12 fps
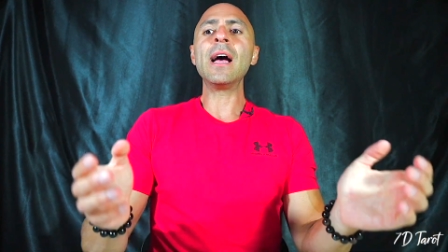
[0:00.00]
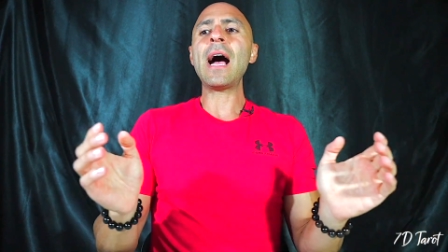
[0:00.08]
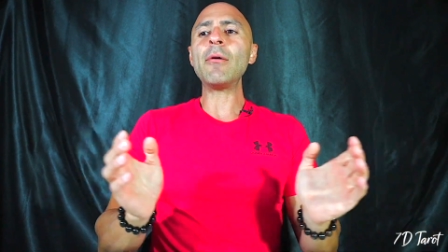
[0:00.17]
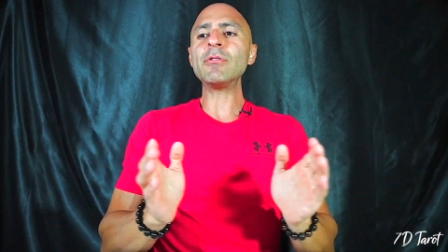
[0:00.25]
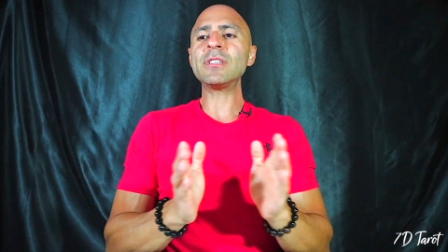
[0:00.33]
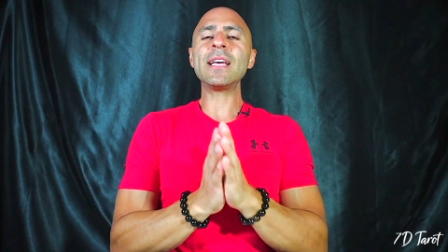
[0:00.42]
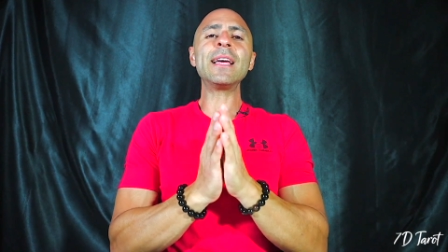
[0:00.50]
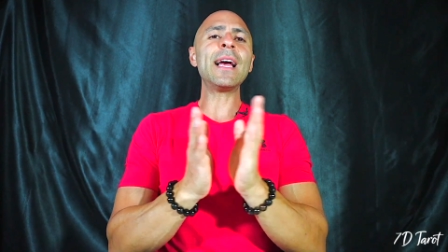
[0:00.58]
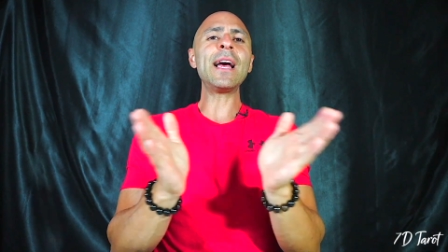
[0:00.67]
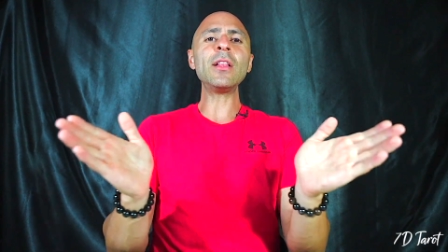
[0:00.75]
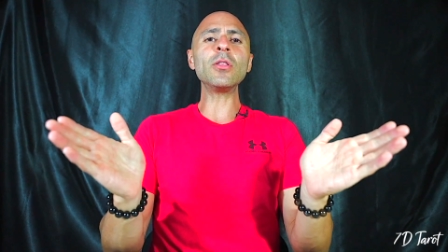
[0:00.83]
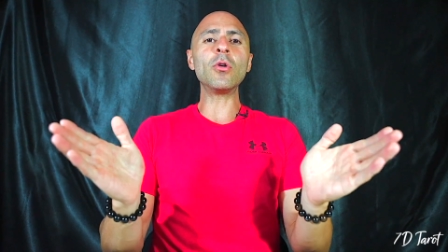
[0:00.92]
I was saying,
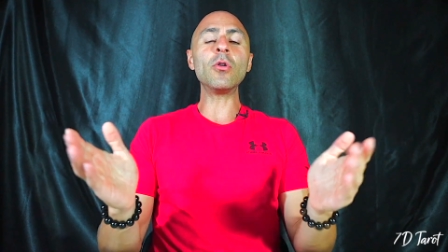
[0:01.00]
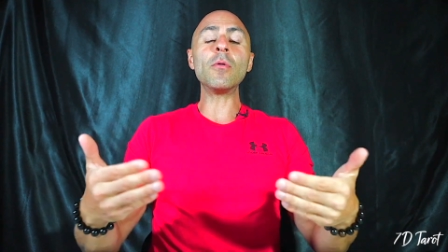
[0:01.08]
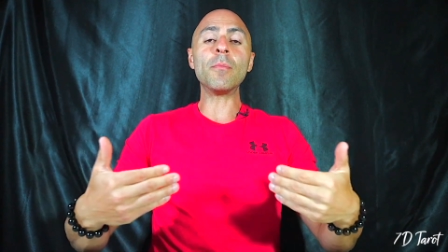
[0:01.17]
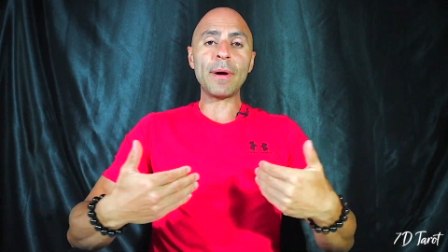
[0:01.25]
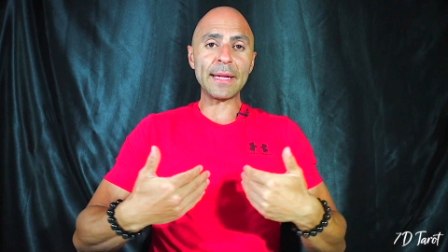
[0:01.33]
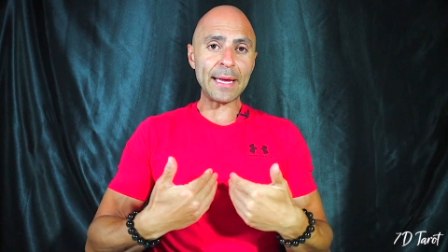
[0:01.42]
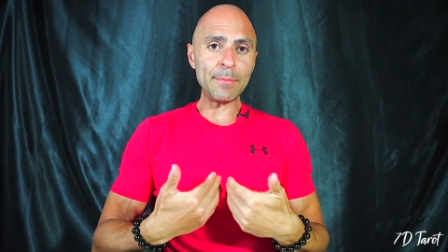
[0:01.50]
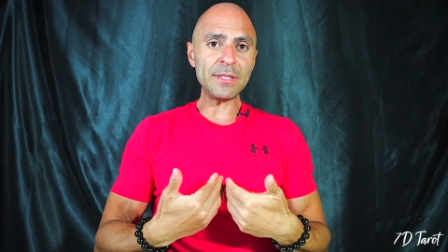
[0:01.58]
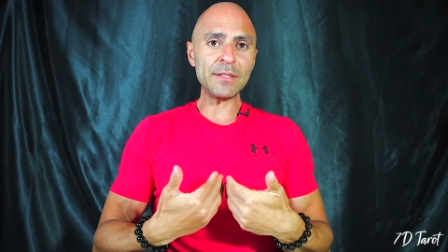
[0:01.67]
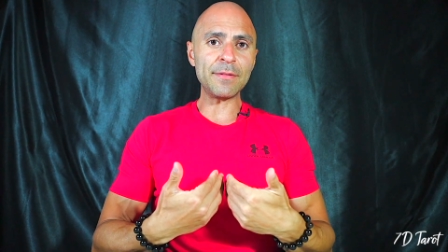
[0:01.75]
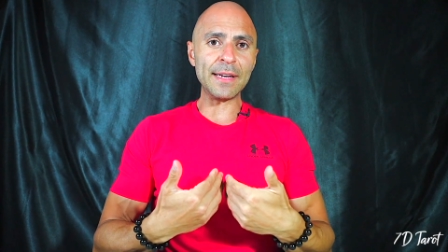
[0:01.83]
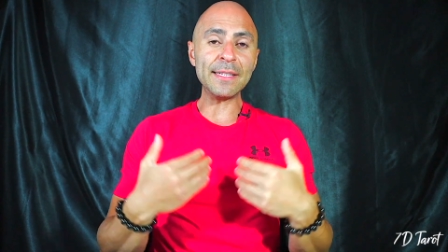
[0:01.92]
hello, my name
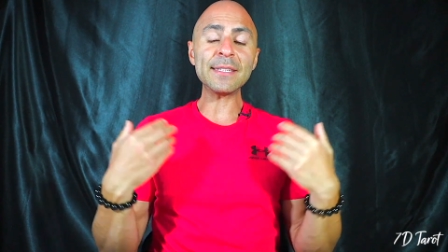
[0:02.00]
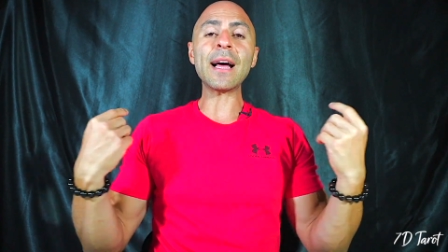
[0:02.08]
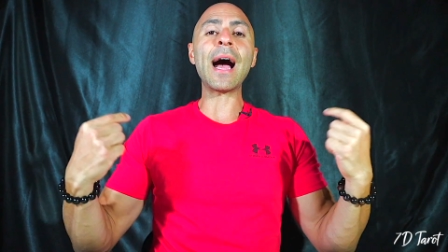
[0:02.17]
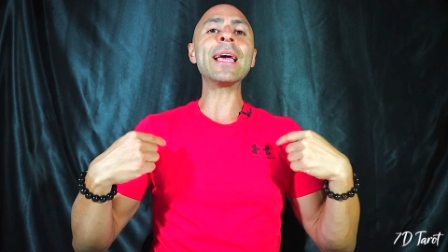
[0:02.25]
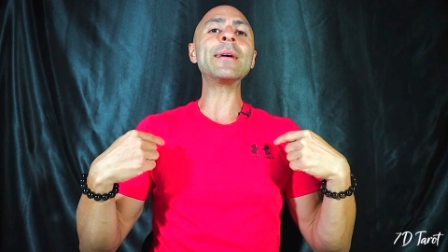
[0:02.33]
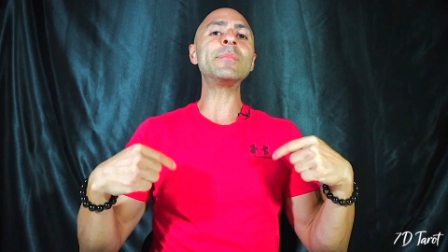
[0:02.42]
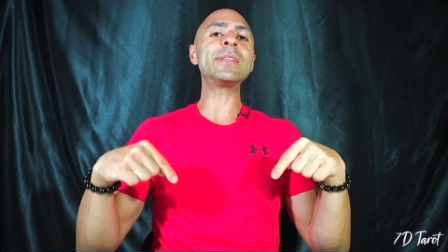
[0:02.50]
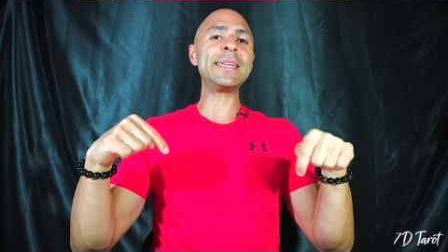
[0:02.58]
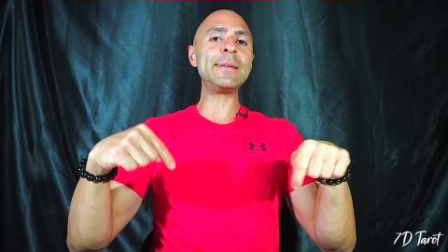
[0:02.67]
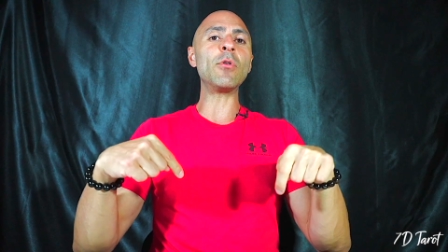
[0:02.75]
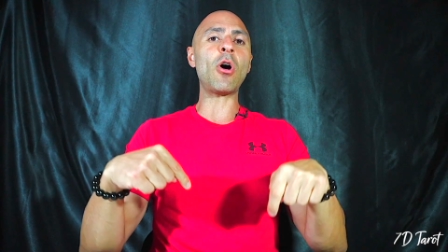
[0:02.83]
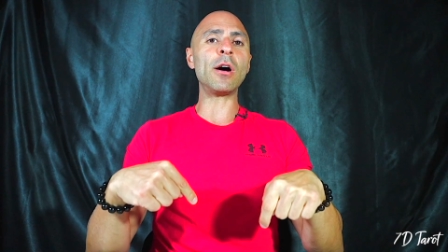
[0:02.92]
is Vince. I am
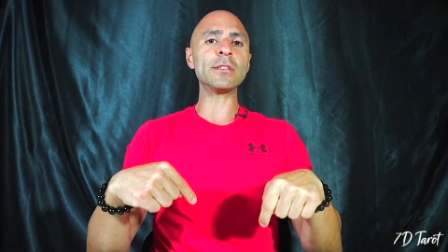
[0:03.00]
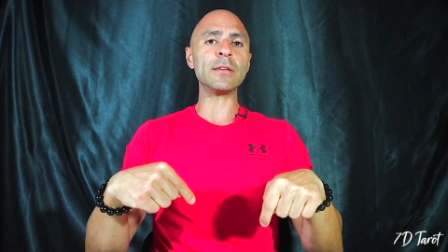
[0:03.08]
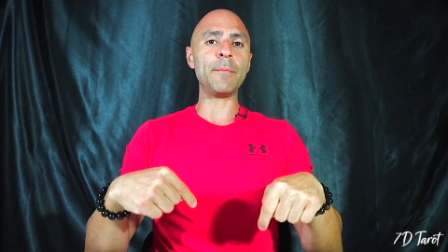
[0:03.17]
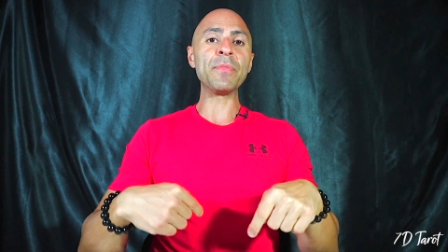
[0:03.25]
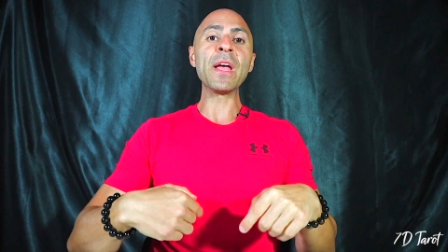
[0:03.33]
Team Awesome.